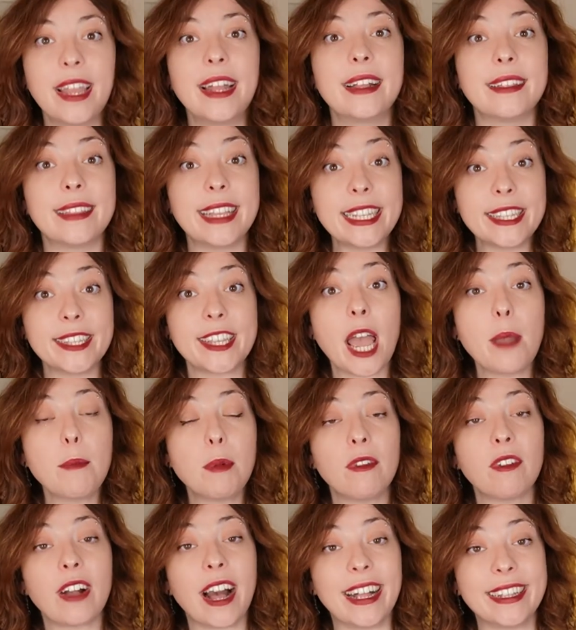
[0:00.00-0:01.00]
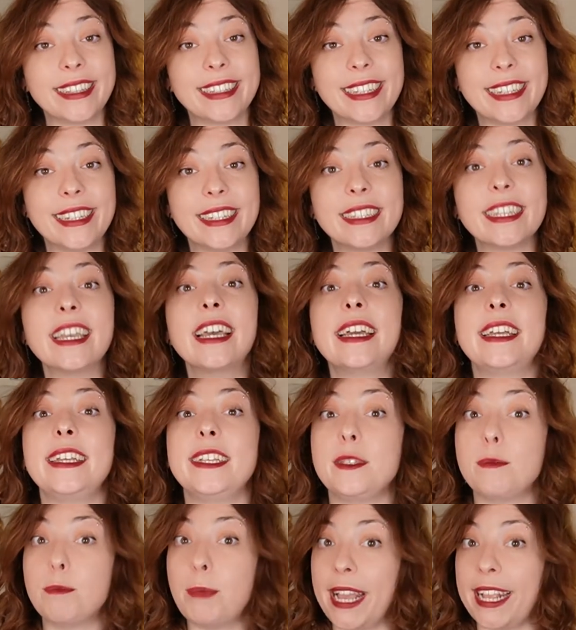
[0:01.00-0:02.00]
This type of content
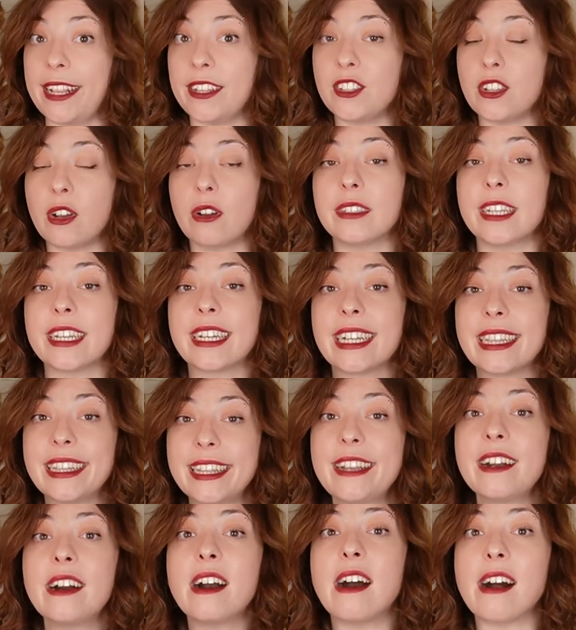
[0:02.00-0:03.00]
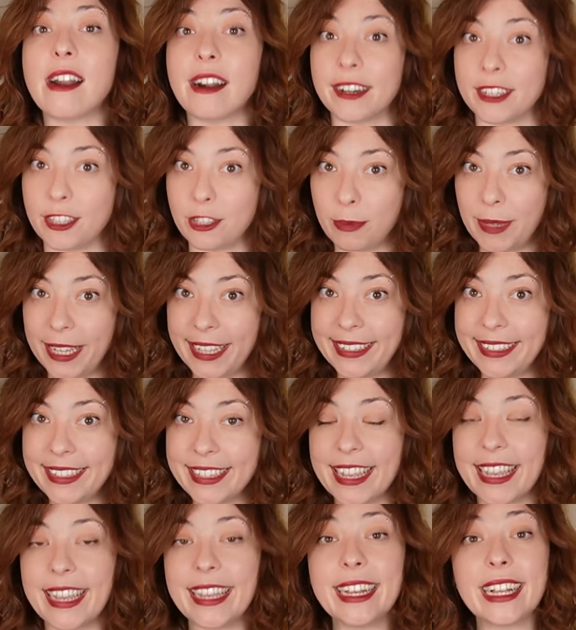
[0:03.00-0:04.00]
is based on a clear
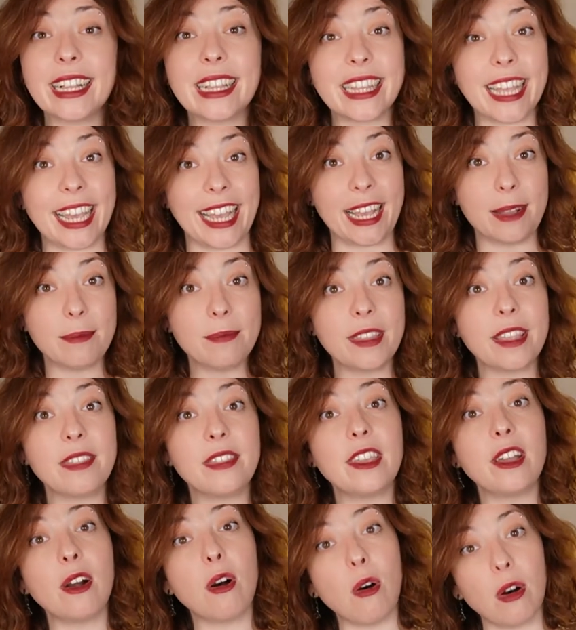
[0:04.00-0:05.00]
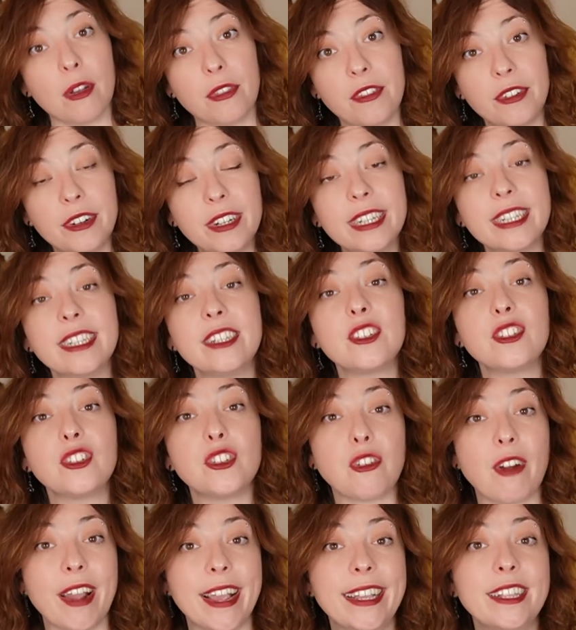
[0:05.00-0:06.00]
argument, a claim that the author is
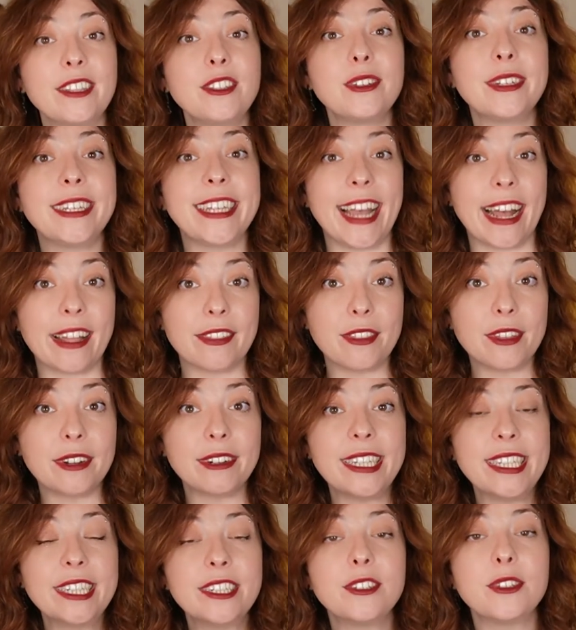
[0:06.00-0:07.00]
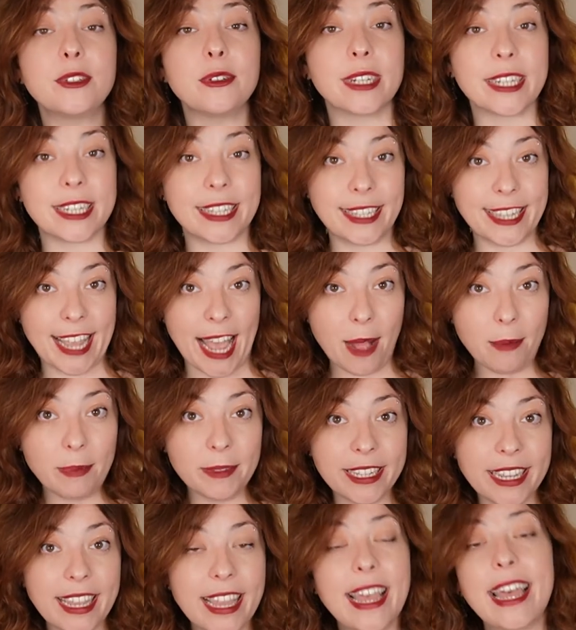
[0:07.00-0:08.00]
trying to get the reader to
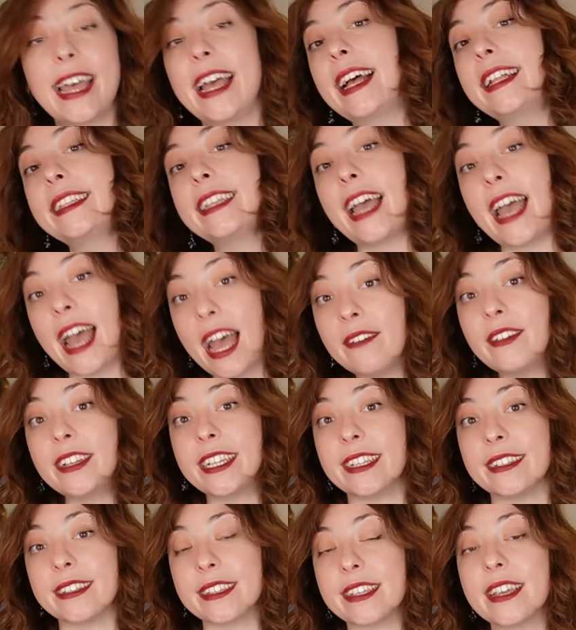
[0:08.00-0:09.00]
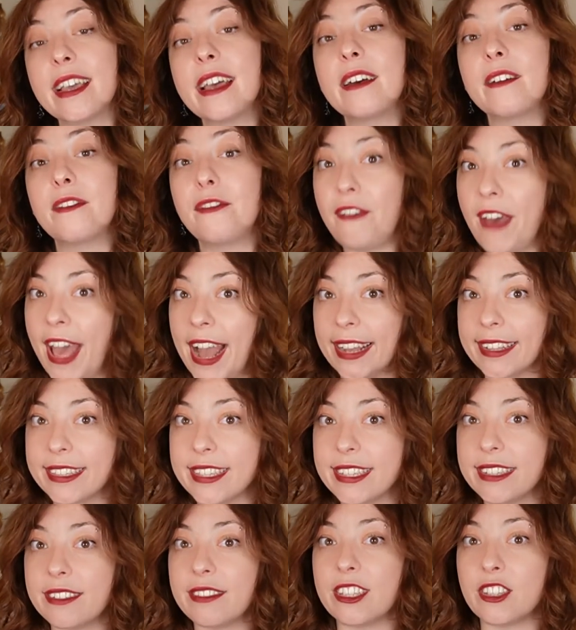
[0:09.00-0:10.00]
accept, and evidence,
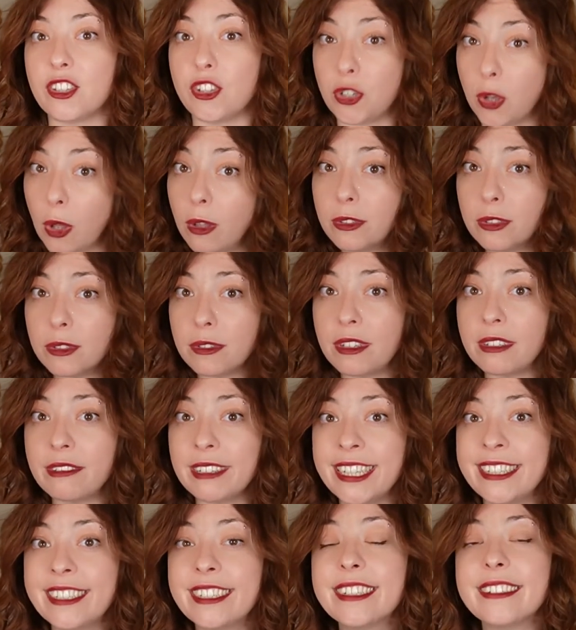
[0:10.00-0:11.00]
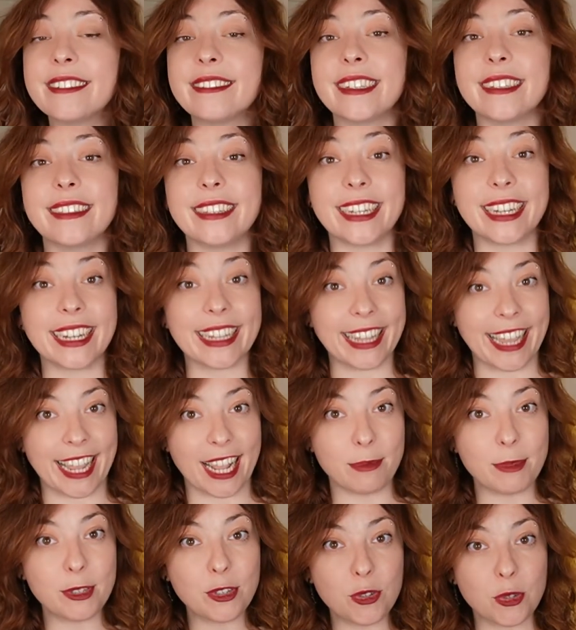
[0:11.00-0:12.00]
facts that show to the reader that the
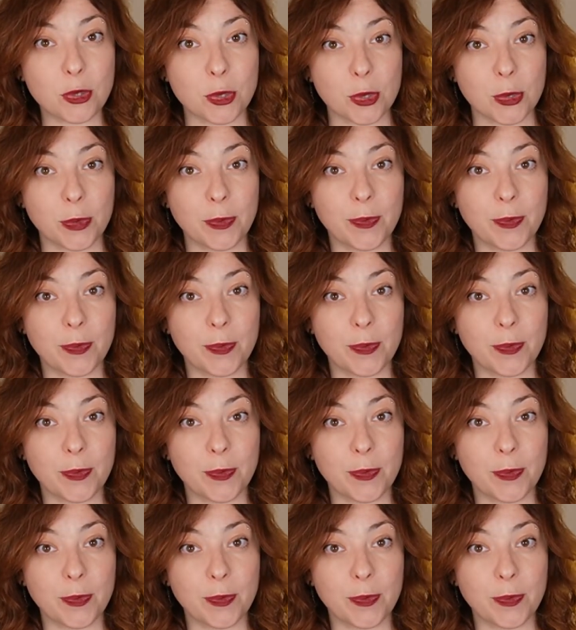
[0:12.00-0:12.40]
claim is true.